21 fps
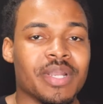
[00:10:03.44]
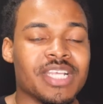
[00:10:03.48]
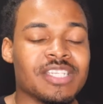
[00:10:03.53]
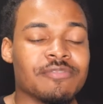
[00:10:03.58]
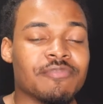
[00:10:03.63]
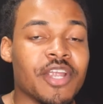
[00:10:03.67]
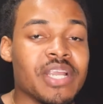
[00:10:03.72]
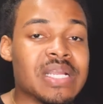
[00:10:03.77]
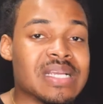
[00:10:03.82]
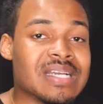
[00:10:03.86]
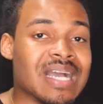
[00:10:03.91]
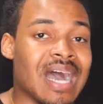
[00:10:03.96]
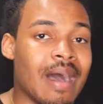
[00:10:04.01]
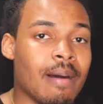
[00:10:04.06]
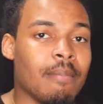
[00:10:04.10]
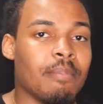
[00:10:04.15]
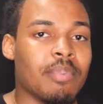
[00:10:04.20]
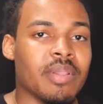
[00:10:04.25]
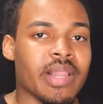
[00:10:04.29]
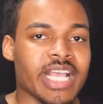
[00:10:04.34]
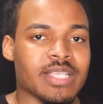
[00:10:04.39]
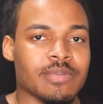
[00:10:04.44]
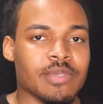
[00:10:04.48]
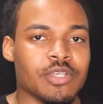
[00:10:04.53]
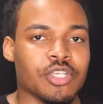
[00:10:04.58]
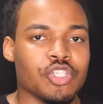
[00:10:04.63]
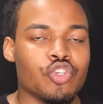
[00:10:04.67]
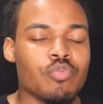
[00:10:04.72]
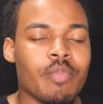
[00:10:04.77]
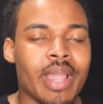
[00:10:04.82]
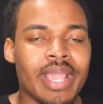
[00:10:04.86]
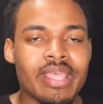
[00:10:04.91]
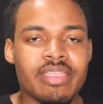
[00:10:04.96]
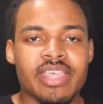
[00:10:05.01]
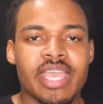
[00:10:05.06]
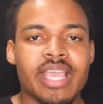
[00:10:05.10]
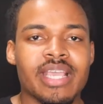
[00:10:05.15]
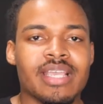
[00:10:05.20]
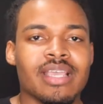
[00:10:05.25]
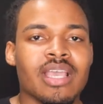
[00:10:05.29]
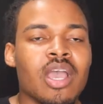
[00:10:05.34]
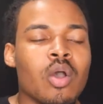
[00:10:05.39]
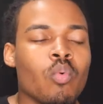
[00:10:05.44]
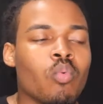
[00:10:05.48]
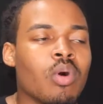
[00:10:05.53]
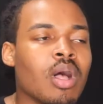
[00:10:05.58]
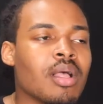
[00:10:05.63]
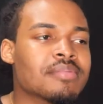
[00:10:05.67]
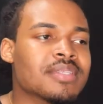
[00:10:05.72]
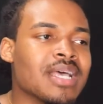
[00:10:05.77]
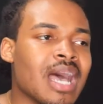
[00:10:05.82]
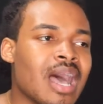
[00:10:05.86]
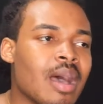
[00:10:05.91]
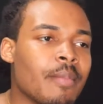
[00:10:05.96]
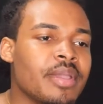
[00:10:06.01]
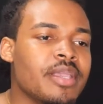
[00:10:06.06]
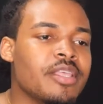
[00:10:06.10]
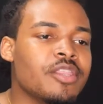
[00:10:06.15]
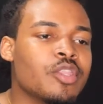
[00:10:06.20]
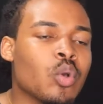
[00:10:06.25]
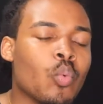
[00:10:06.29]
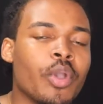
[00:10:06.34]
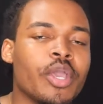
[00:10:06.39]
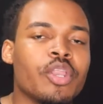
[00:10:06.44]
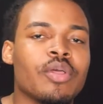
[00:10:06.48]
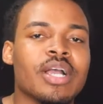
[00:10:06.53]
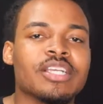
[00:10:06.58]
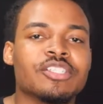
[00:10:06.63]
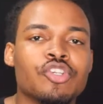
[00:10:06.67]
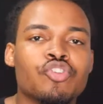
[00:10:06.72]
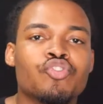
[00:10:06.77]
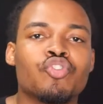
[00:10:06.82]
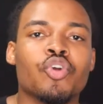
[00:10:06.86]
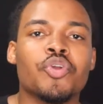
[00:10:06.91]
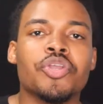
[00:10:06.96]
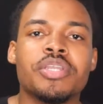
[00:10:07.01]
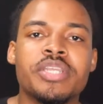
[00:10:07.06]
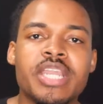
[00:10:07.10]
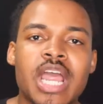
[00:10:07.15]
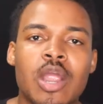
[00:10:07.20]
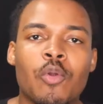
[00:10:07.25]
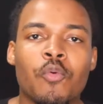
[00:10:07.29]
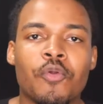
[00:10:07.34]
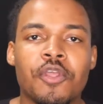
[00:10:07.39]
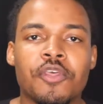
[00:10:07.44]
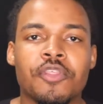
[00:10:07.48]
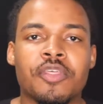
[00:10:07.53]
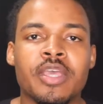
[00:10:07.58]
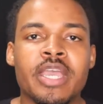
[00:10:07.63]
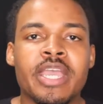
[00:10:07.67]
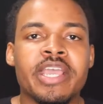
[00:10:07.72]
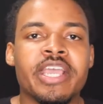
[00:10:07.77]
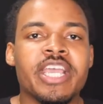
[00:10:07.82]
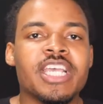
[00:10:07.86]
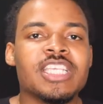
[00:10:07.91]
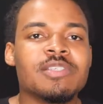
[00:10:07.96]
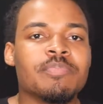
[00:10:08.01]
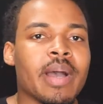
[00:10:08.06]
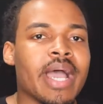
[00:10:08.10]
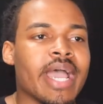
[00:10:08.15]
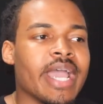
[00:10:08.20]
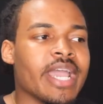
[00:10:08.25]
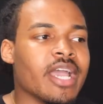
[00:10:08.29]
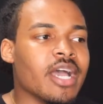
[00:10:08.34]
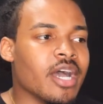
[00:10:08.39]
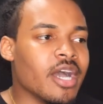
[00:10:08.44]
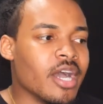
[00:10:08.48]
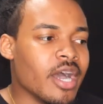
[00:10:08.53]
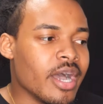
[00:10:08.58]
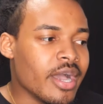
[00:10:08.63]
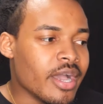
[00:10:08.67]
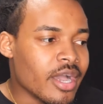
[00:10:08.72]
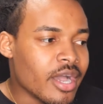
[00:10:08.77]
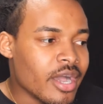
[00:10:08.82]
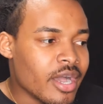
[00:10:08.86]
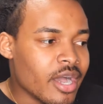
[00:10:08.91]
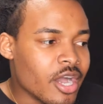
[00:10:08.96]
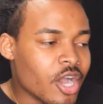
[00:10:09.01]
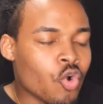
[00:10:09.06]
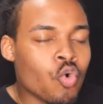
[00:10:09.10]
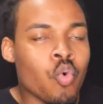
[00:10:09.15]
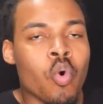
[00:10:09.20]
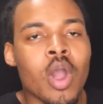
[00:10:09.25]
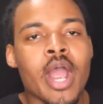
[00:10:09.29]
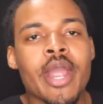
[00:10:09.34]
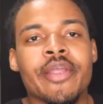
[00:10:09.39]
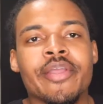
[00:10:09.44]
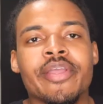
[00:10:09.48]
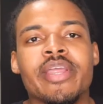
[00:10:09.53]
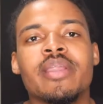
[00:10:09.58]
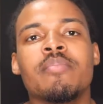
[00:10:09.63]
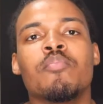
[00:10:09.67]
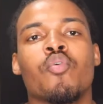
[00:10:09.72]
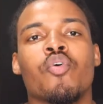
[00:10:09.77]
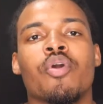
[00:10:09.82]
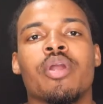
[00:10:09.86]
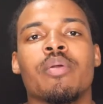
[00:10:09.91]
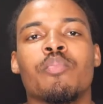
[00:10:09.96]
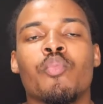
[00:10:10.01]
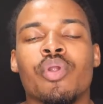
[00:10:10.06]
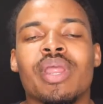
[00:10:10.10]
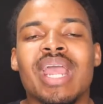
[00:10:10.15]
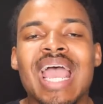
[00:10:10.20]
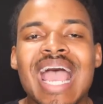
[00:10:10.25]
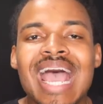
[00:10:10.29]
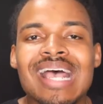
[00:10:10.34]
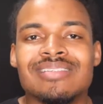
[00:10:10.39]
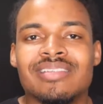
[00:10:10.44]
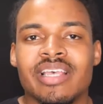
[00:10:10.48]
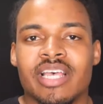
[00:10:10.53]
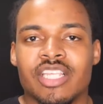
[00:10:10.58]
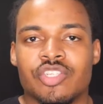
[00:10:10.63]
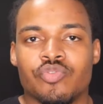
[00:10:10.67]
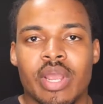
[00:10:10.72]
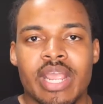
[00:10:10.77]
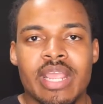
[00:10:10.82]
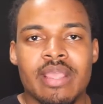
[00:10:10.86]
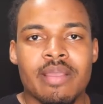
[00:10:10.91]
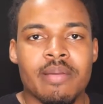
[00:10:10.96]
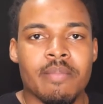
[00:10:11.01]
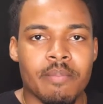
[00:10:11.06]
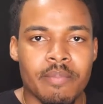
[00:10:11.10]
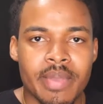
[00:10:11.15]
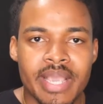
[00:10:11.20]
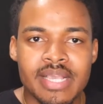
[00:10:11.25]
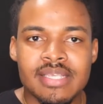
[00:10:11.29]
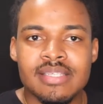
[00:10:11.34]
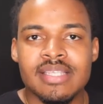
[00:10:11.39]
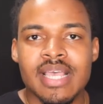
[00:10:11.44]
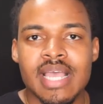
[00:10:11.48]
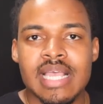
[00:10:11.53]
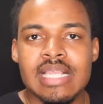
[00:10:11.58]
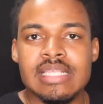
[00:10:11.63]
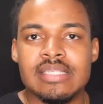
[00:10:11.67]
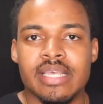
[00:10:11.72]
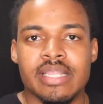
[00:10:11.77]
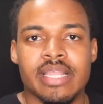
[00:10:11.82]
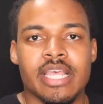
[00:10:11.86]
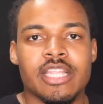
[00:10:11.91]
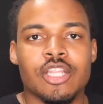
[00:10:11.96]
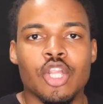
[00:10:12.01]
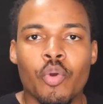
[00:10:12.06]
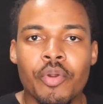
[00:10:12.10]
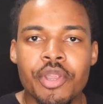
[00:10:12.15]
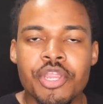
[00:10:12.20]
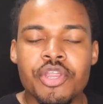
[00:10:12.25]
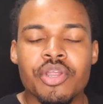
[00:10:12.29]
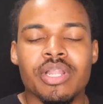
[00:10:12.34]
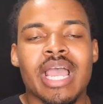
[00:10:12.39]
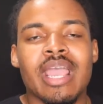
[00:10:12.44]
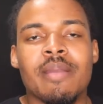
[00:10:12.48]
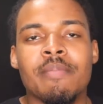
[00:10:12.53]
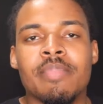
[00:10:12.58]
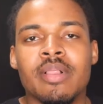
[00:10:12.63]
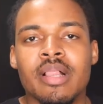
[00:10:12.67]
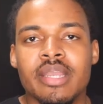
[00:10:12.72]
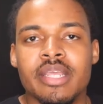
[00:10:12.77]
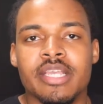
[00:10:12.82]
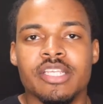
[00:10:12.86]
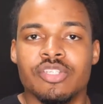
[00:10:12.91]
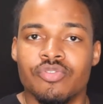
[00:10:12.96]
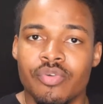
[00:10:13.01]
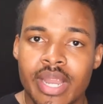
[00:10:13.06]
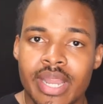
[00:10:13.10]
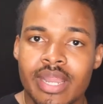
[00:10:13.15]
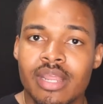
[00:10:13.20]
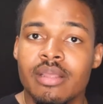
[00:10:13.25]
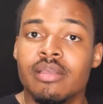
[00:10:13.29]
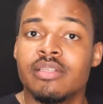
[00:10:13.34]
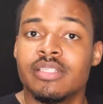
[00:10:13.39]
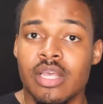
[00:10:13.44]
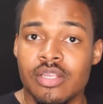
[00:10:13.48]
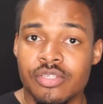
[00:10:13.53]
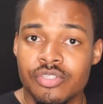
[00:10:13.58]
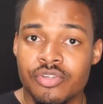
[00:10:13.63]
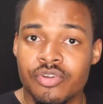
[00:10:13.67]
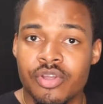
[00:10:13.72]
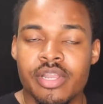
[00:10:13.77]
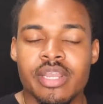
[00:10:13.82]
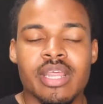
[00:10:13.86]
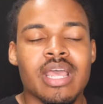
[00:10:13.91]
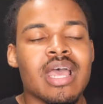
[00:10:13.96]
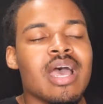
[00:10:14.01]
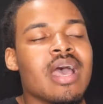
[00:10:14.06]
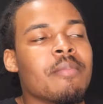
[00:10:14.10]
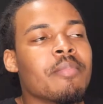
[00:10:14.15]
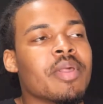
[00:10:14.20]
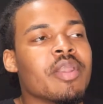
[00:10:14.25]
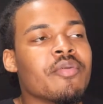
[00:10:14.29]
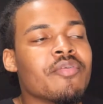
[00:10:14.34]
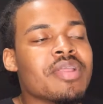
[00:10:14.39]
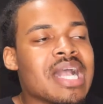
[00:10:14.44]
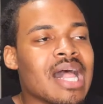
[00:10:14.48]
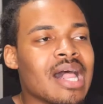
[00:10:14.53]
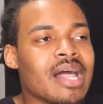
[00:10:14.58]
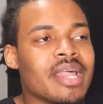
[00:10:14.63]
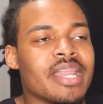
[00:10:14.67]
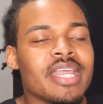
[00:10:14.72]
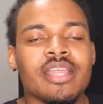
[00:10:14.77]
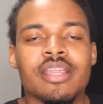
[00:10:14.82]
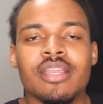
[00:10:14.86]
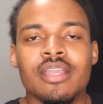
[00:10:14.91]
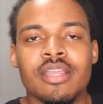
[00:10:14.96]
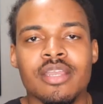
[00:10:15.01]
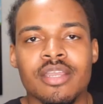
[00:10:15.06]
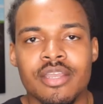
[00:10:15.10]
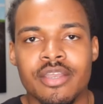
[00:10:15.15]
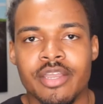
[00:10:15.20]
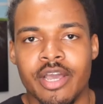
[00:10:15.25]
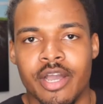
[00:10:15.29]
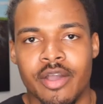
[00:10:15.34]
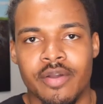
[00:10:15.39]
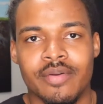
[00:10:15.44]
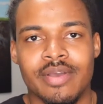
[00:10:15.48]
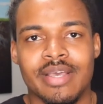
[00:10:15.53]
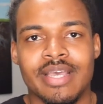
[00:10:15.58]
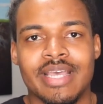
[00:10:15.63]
but it's very complex because you might think, well, Tommy, the way to actually grow your net worth is by acquiring more and more assets, right? Makes sense. And then lowering your liabilities, right? Sounds good. But in reality, no.